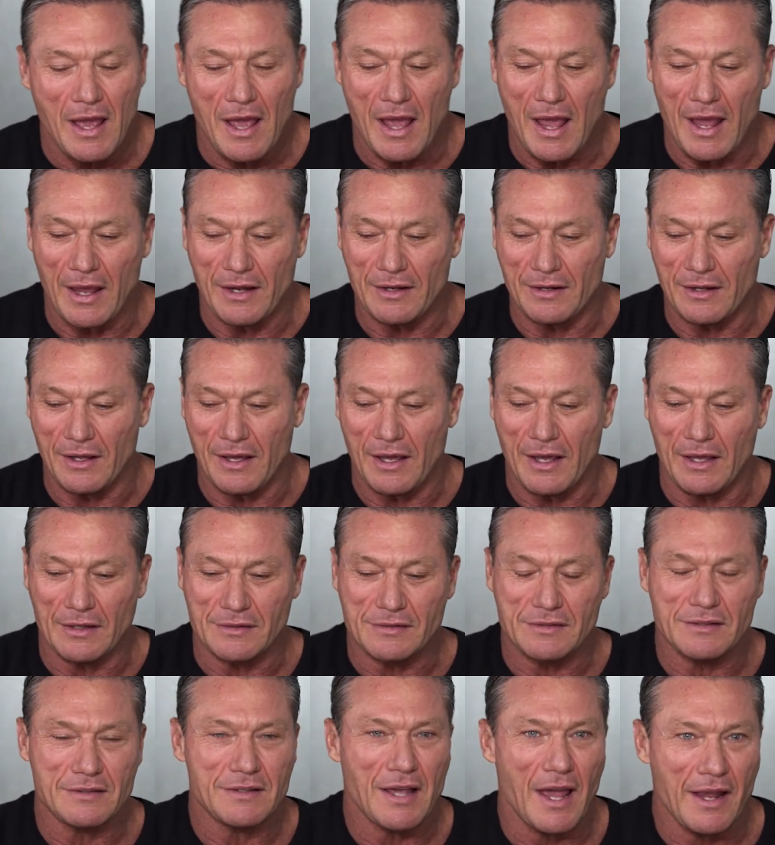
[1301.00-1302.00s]
And
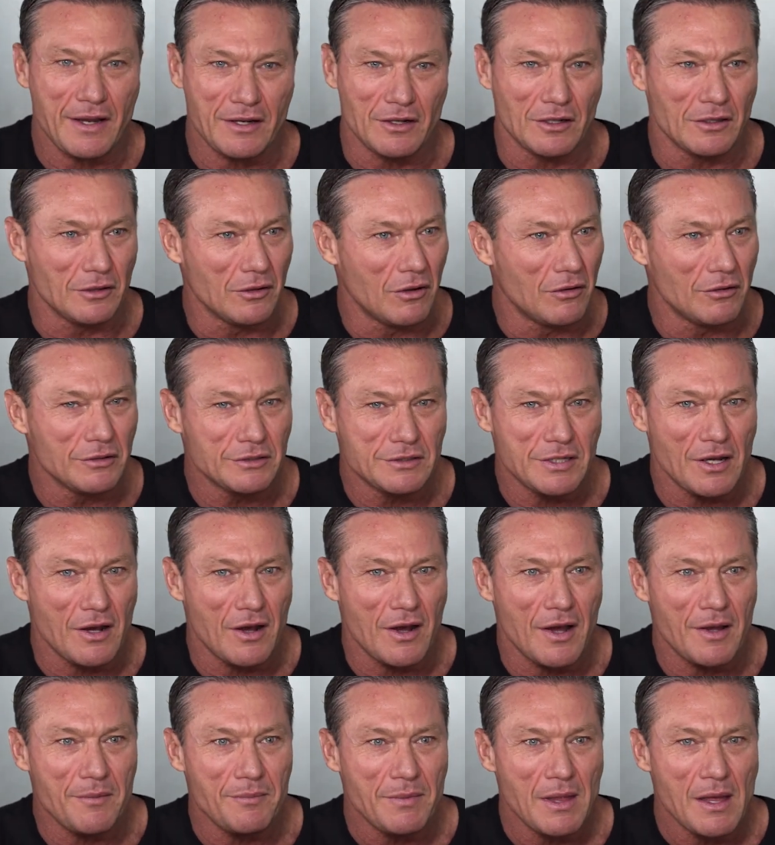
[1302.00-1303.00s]
it's taken a long
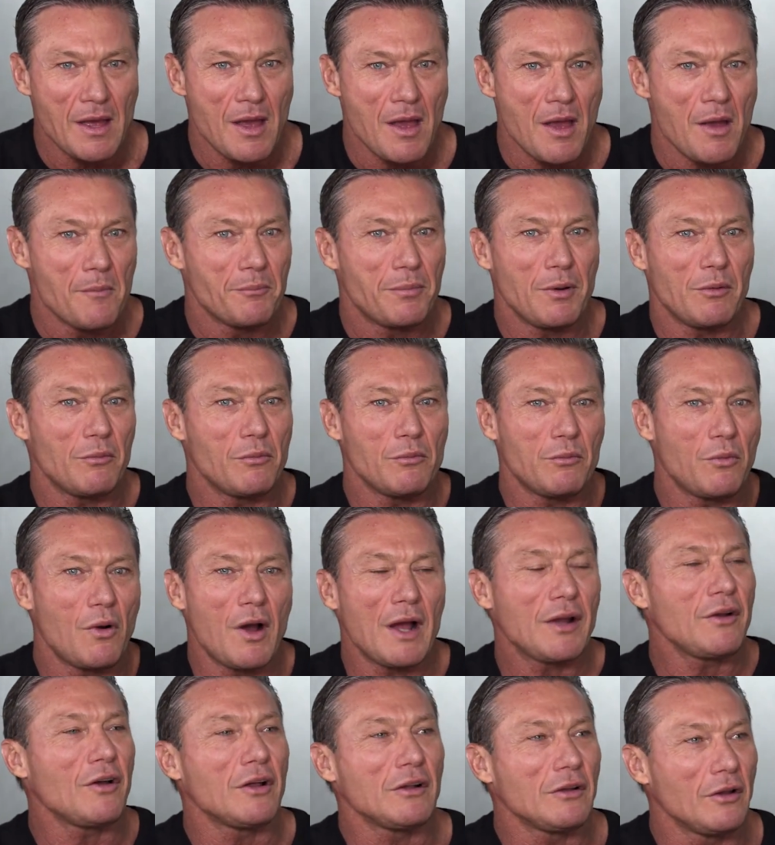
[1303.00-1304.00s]
time, but
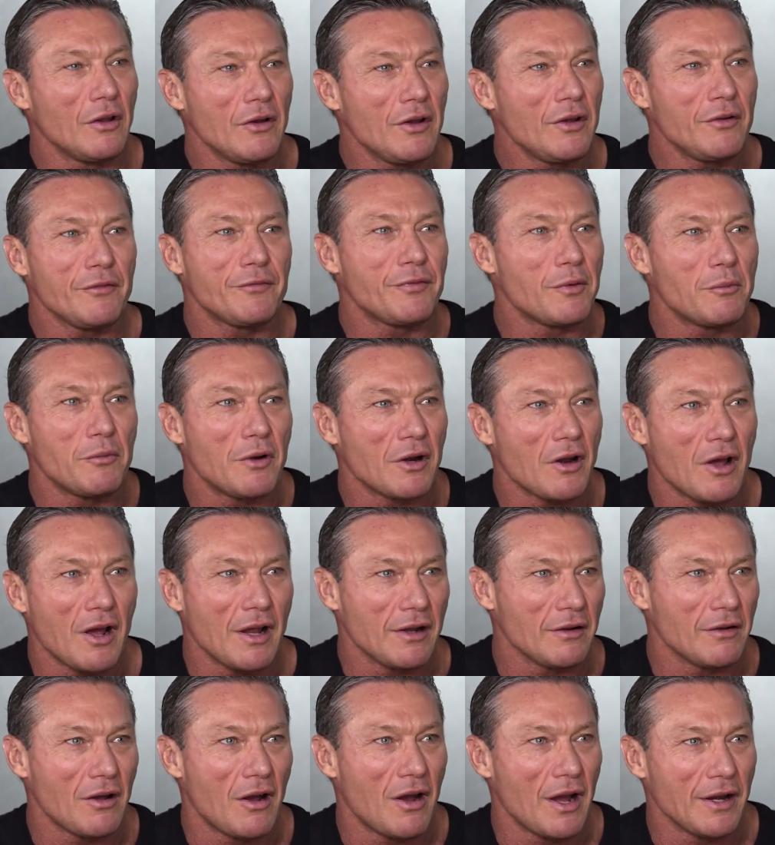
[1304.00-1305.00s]
why not learn from what
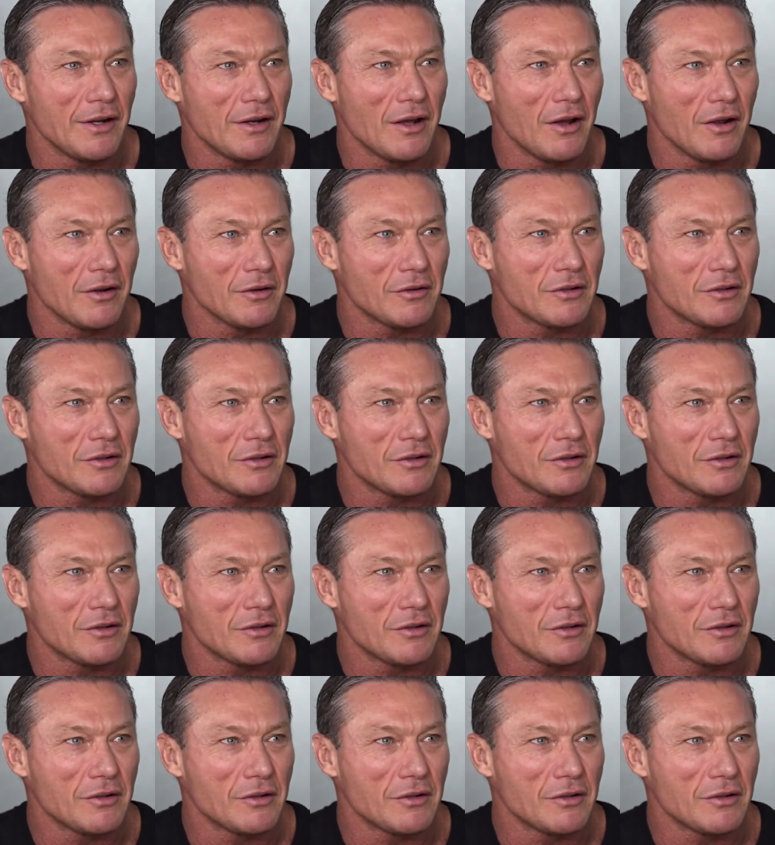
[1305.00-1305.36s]
I know?